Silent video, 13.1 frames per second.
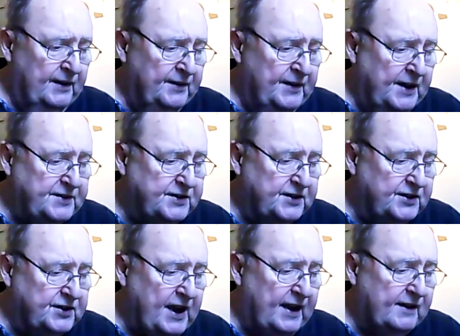That's
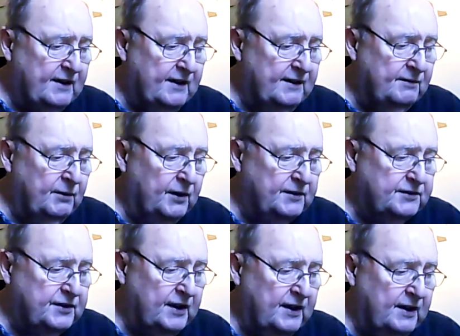exactly
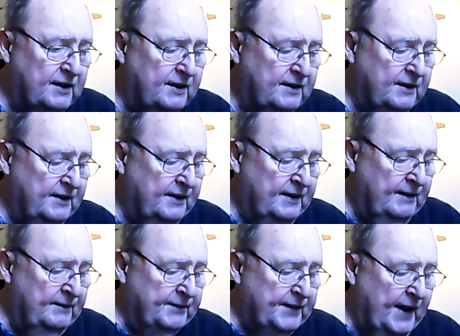what
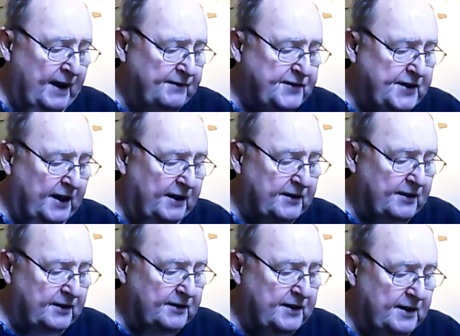I've done
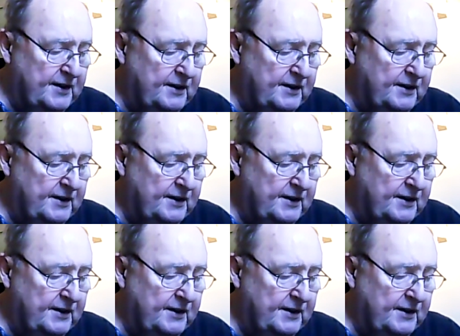on her